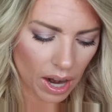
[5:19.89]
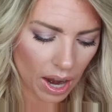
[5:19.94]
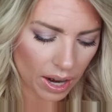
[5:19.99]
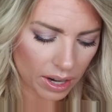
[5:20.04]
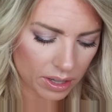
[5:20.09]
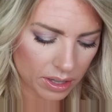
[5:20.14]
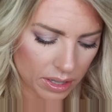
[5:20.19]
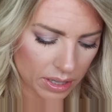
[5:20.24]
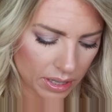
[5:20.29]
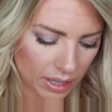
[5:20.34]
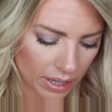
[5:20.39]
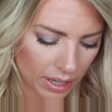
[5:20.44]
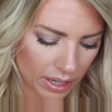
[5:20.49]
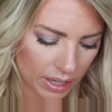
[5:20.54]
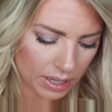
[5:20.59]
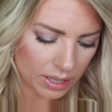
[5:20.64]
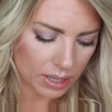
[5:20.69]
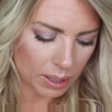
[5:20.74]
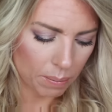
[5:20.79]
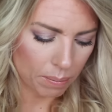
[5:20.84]
Next
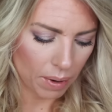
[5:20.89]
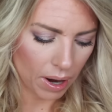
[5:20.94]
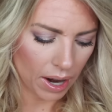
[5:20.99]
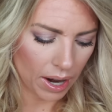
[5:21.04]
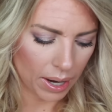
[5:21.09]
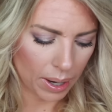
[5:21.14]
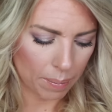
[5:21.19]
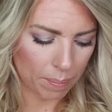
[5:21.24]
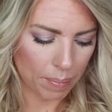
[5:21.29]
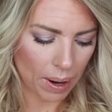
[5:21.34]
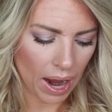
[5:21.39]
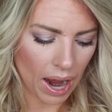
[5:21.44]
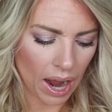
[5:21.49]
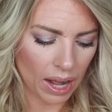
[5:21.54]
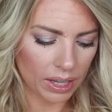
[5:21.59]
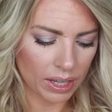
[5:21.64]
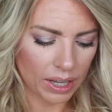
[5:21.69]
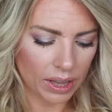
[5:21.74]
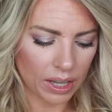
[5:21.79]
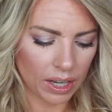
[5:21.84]
is my
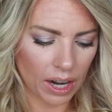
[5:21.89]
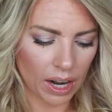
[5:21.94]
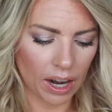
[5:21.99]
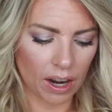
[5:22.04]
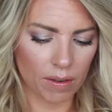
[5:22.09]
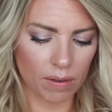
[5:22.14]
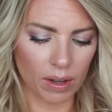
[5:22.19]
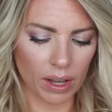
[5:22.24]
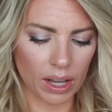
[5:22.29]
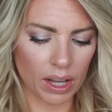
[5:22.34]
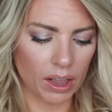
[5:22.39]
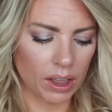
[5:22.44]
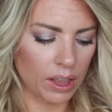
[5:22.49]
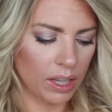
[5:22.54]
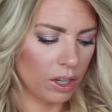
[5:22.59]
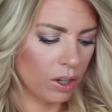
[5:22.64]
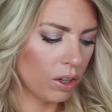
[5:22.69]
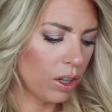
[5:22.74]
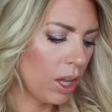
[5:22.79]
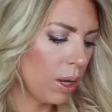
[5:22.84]
palette that I have like
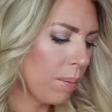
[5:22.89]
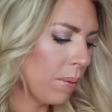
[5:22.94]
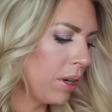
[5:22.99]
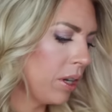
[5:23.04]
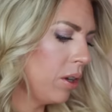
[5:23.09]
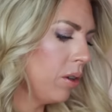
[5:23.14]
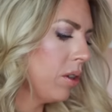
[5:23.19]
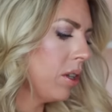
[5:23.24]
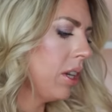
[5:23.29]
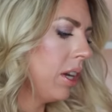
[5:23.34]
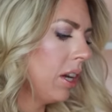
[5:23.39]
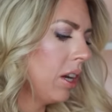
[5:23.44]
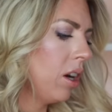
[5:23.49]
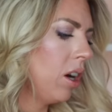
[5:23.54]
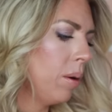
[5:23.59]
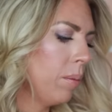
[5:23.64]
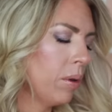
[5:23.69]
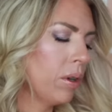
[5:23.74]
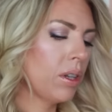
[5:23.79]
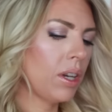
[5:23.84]
literally been using
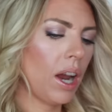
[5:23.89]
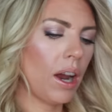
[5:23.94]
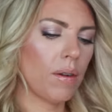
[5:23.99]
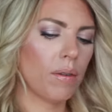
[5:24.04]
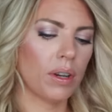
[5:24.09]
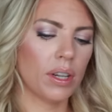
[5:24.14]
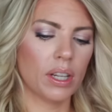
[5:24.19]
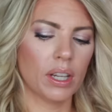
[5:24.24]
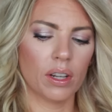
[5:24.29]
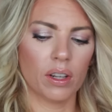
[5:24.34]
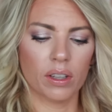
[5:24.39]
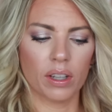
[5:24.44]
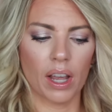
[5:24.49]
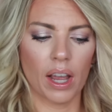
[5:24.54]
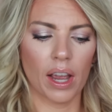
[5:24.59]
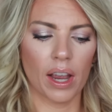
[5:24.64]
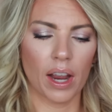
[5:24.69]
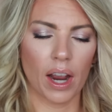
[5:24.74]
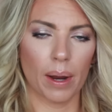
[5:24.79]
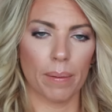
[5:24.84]
almost every single
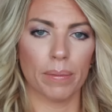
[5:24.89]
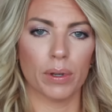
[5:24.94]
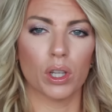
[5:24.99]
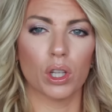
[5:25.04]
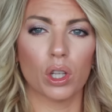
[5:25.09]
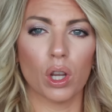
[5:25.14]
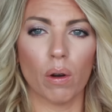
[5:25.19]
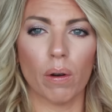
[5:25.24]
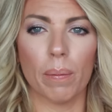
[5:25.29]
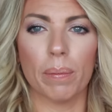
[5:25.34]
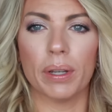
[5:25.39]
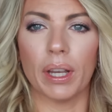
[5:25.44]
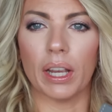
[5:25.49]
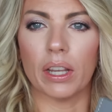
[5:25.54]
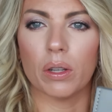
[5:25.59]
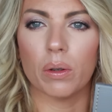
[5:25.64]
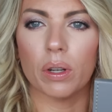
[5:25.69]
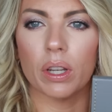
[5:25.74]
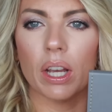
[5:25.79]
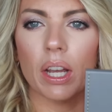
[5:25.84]
day. I'm so
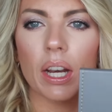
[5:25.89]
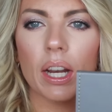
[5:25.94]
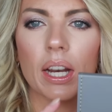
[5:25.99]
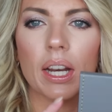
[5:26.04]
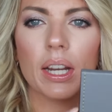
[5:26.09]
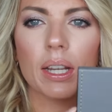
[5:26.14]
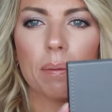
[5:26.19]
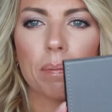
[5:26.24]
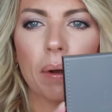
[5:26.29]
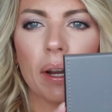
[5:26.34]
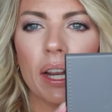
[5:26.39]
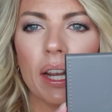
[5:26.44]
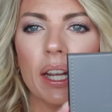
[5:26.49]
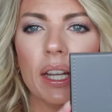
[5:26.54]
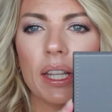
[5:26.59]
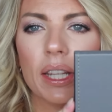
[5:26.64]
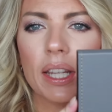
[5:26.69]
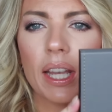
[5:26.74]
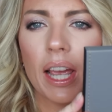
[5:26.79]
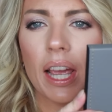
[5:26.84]
obsessed with it. It is my
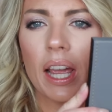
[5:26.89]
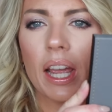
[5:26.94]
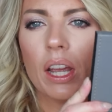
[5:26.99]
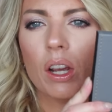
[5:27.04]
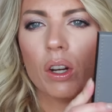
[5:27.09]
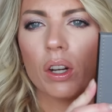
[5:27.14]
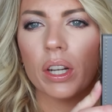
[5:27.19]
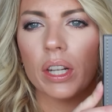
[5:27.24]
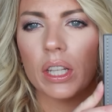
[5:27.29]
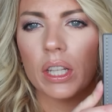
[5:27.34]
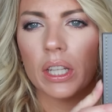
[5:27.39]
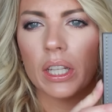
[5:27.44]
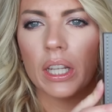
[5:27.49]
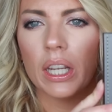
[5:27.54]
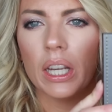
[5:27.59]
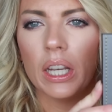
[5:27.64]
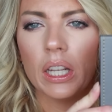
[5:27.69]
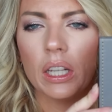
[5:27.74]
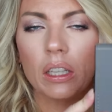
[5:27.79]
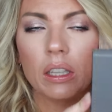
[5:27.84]
Ittse or
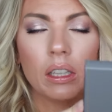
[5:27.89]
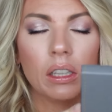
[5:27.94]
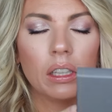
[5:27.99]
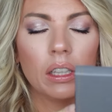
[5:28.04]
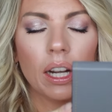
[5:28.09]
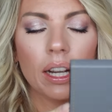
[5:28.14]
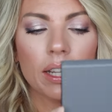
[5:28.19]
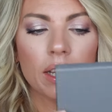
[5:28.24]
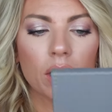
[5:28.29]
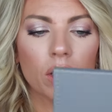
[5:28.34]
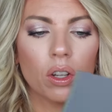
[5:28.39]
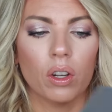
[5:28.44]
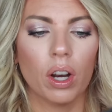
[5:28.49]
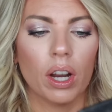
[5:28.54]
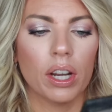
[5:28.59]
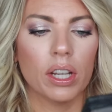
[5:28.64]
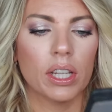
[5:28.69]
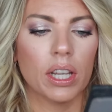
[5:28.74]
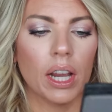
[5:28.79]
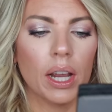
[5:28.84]
Ittse. I still don't know
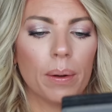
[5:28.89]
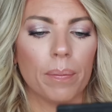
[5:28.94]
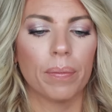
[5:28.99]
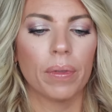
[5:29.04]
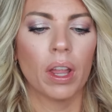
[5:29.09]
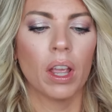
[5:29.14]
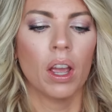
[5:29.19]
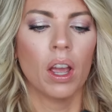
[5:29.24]
how you say it.